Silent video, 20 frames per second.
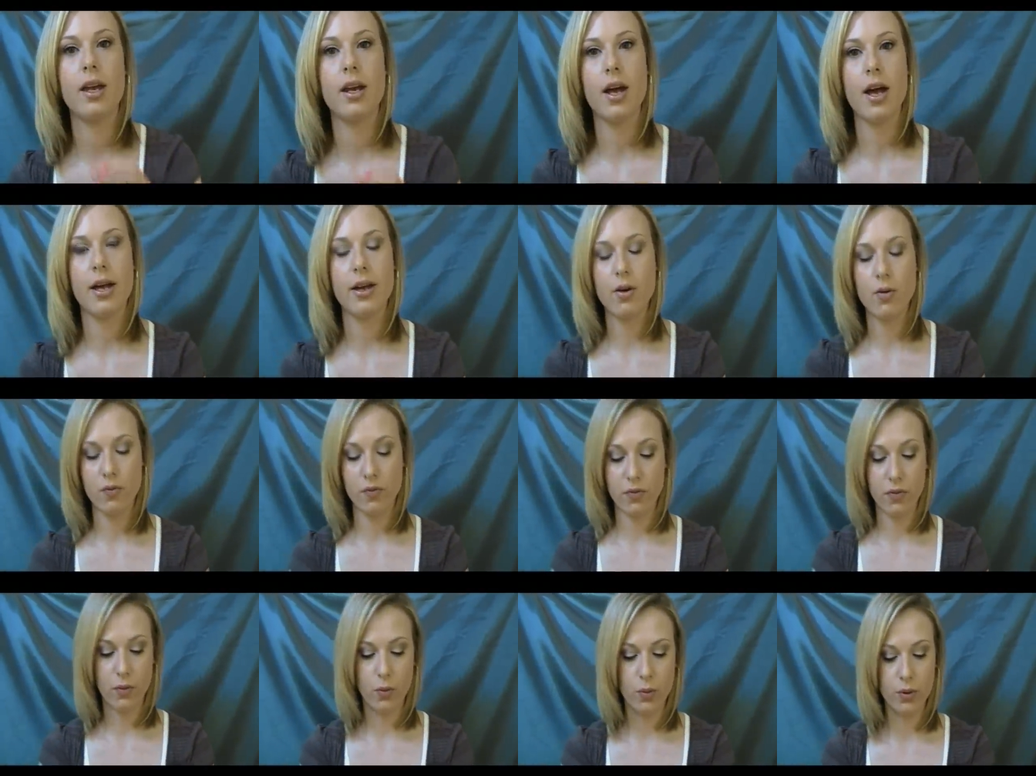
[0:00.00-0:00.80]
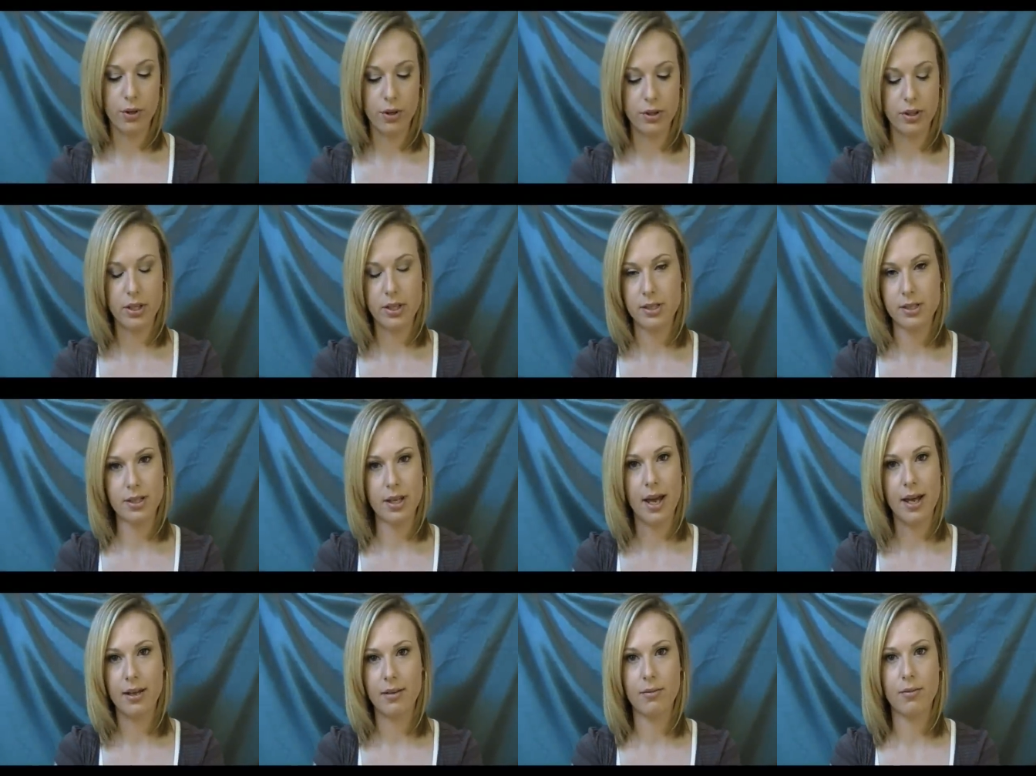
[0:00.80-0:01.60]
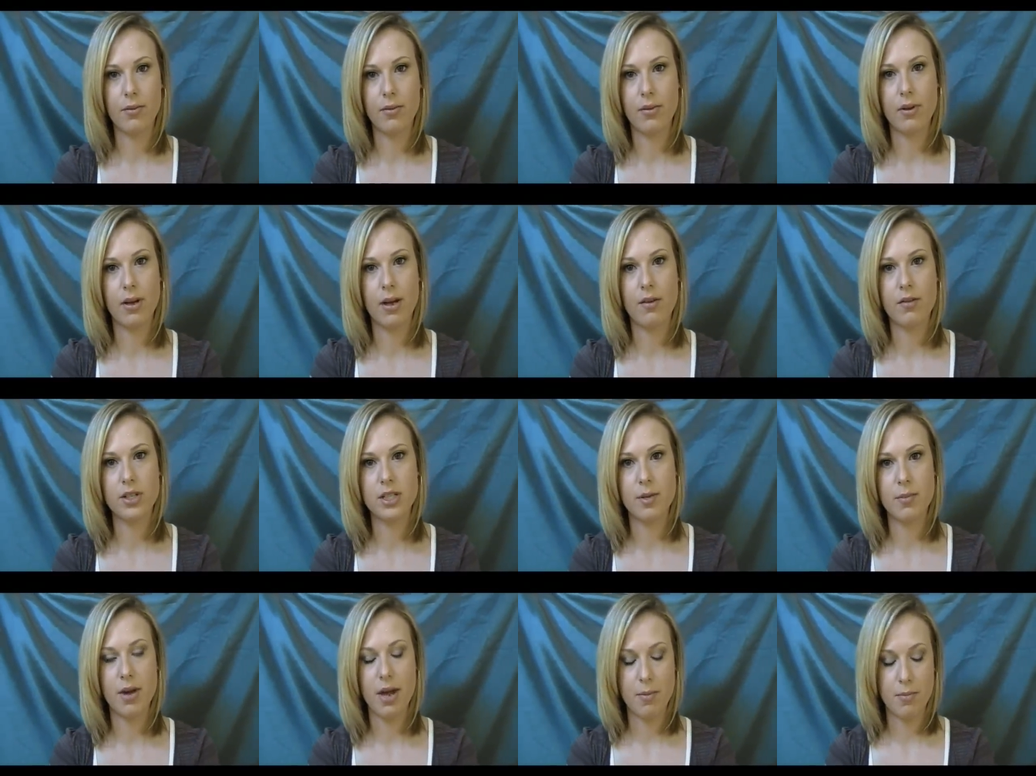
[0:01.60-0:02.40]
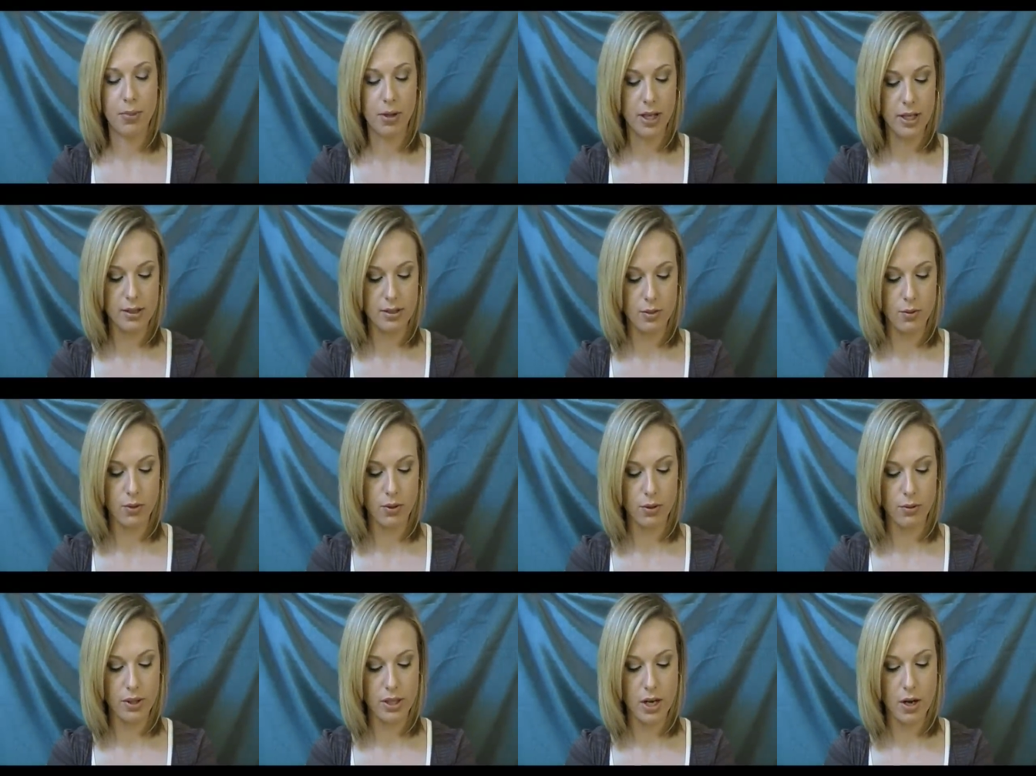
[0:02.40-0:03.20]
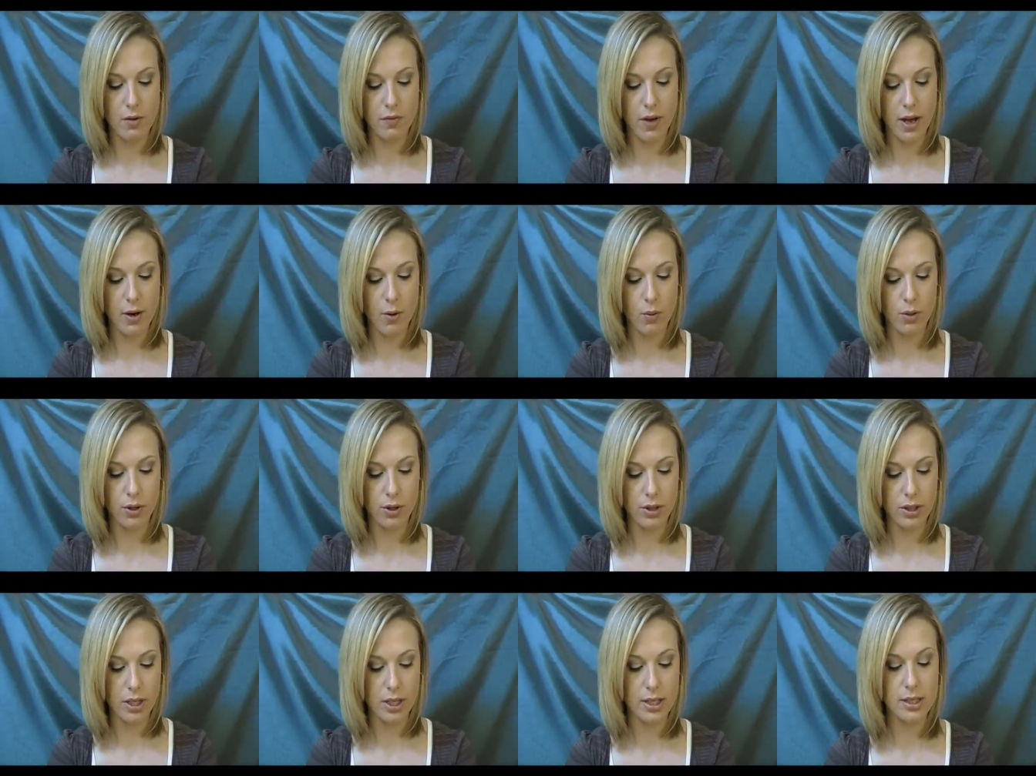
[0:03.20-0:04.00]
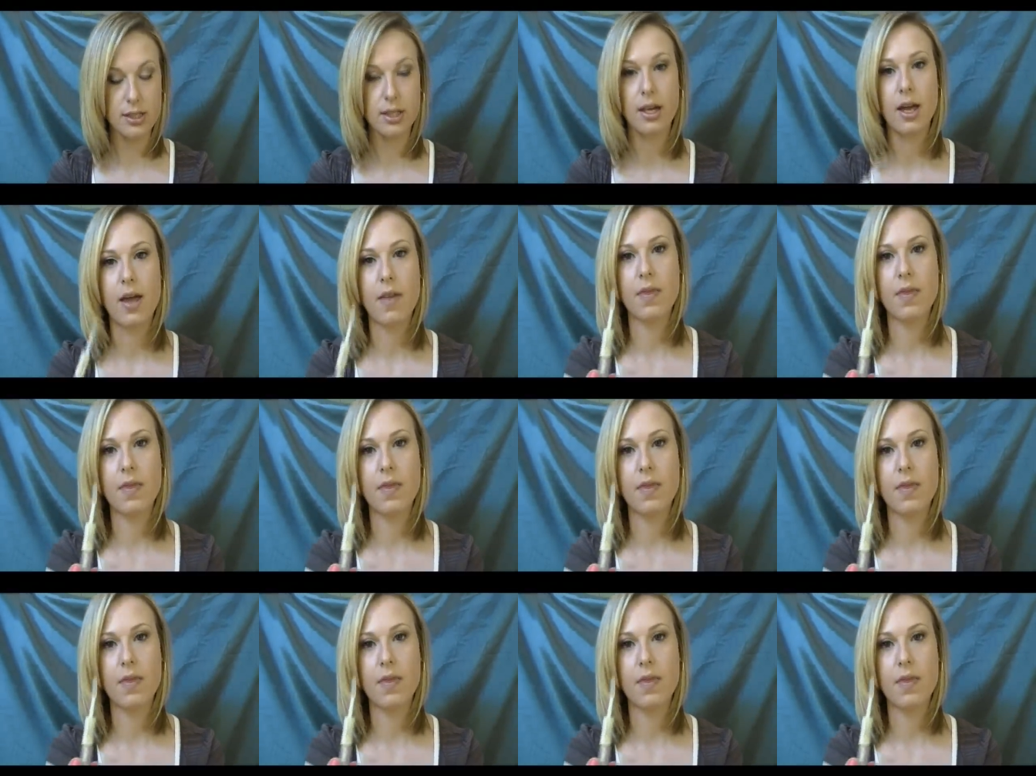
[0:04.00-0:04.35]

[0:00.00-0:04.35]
And I ordered this. Every time I place an order with e.l.f., I order these.